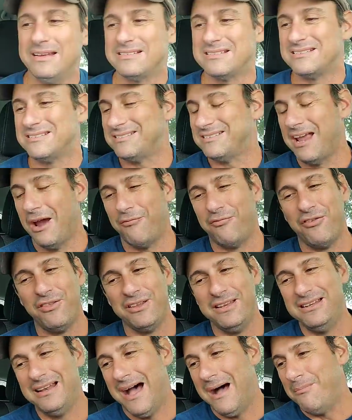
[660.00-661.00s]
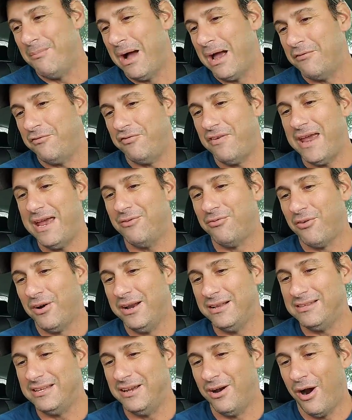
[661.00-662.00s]
It's definitely not my
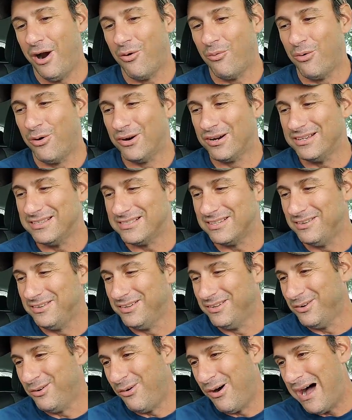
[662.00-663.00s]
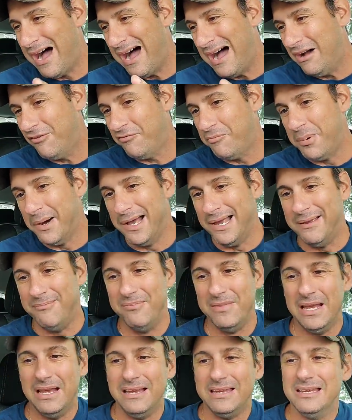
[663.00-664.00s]
favorite. The artwork is a little off, but
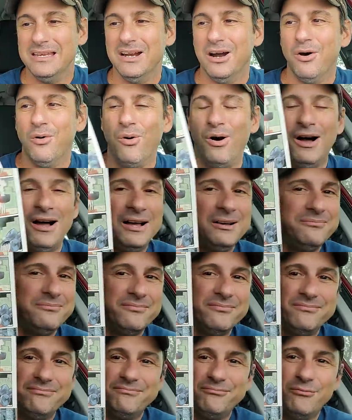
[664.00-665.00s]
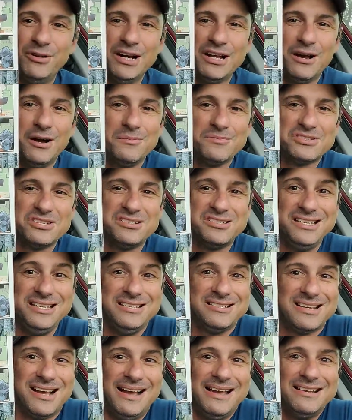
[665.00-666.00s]
you know what? When it comes to
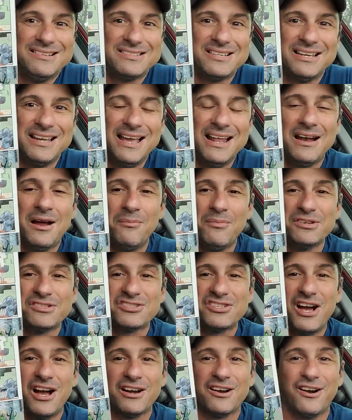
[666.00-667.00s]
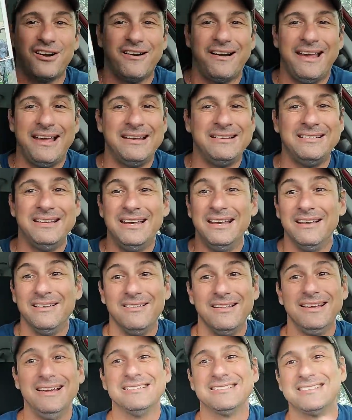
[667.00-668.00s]
Teen Titans, again, I'm a sucker, and
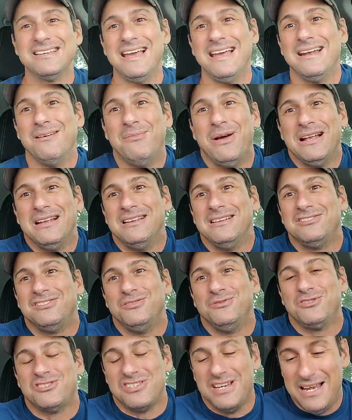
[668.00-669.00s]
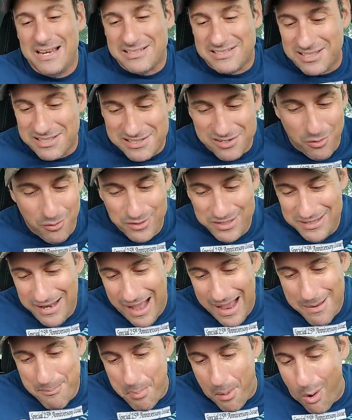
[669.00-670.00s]
like I said, I'm at issue 6, it's only
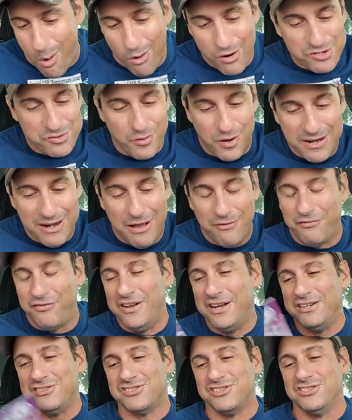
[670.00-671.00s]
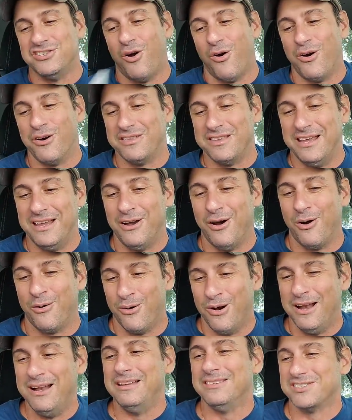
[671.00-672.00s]
9 parts, why not finish the darn thing
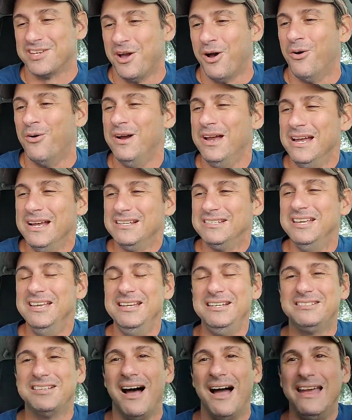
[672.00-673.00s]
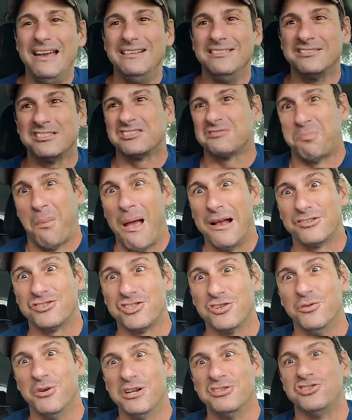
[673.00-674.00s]
already? So, Teen Titans
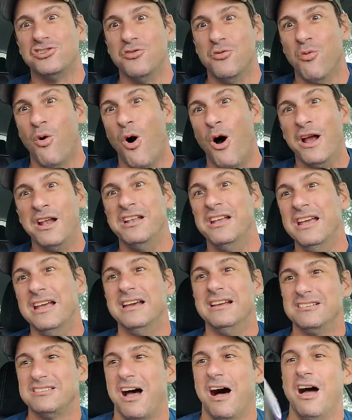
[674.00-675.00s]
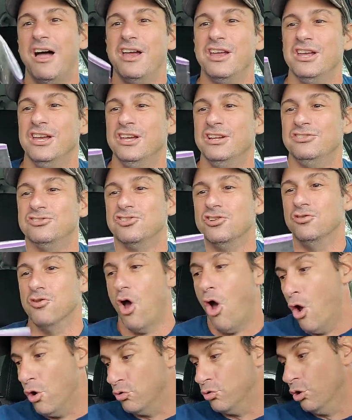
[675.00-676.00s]
Special Issue 1, tying into
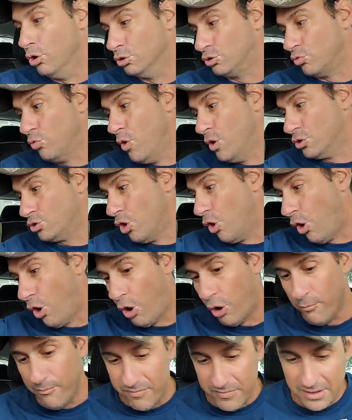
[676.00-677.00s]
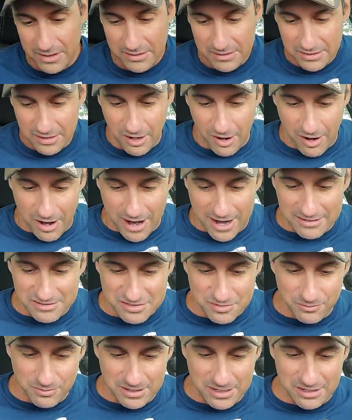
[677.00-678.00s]
Endless Winter. Alright,
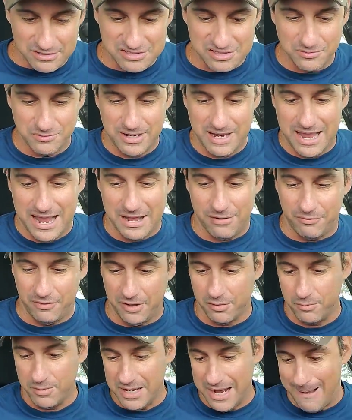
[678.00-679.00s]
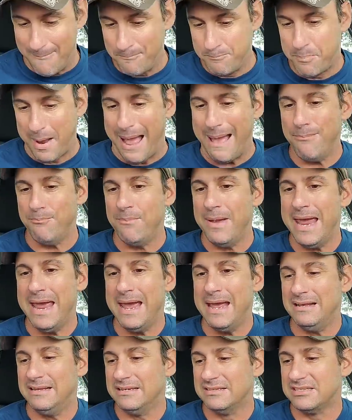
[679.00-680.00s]
so what else do we have here? We got
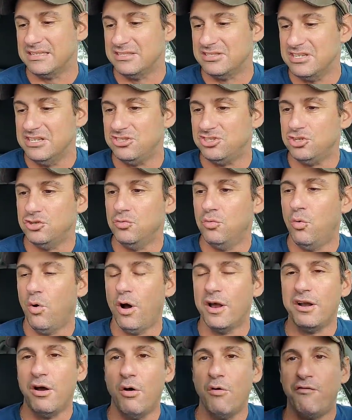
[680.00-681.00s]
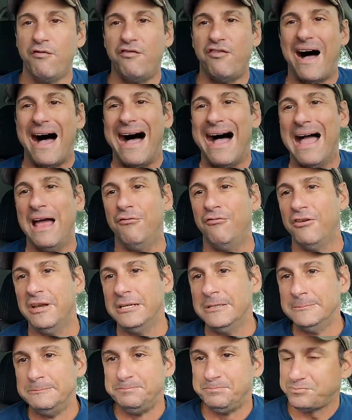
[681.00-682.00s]
Batman, this is issue 105,
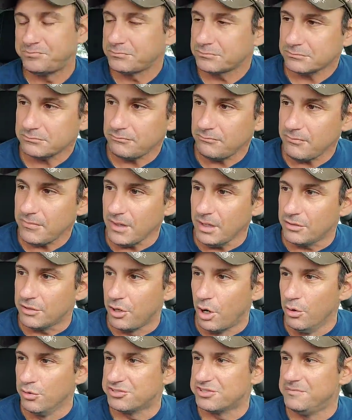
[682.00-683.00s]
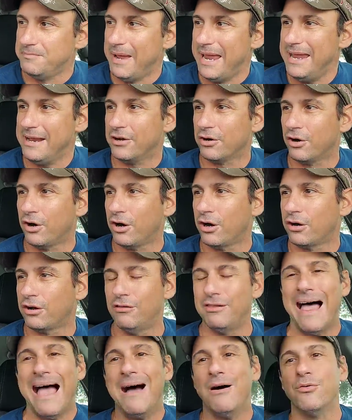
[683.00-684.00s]
Ghost Maker,
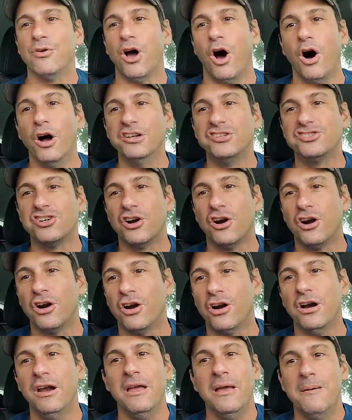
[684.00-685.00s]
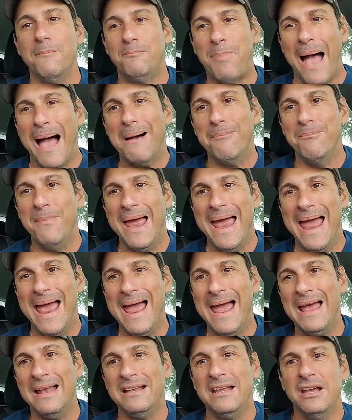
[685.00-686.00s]
Clown Hunter,
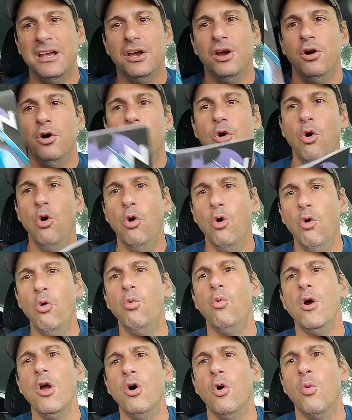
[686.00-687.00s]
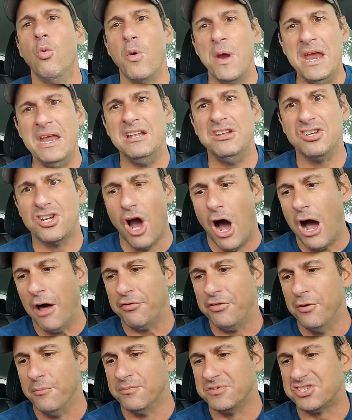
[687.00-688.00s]
Batman, who will win
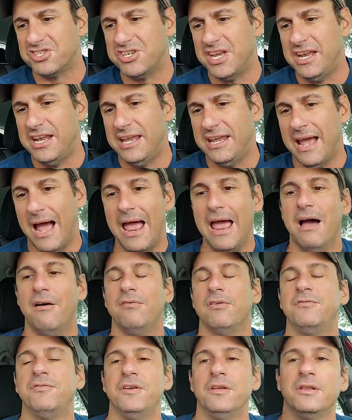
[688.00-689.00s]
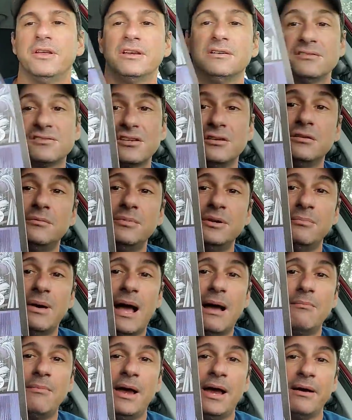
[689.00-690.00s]
Gotham City? I have a feeling it's going to be
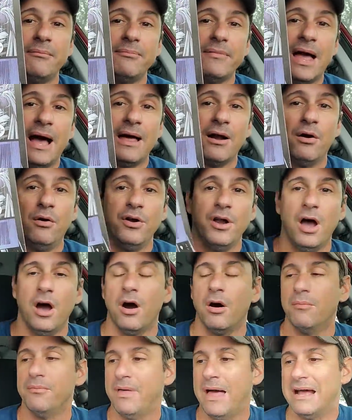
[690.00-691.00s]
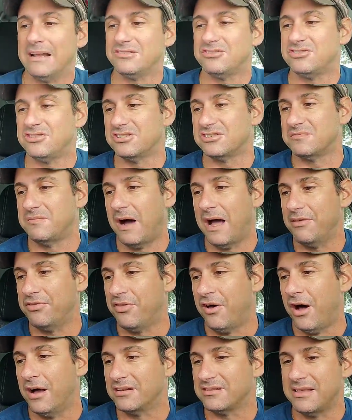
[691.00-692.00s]
Batman. I don't know, that's just my
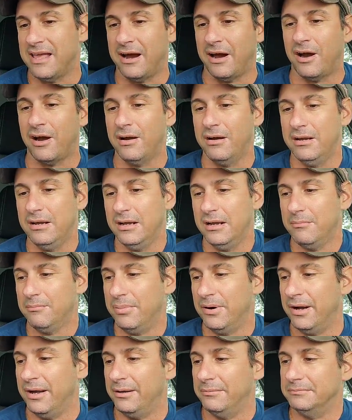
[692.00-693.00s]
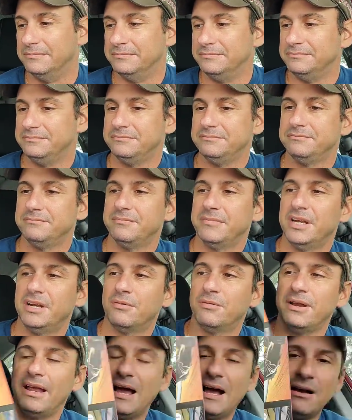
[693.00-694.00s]
thought there, but here
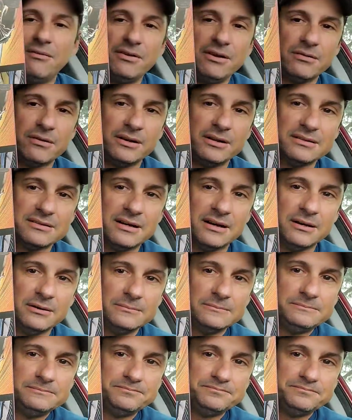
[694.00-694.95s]
we have it right there.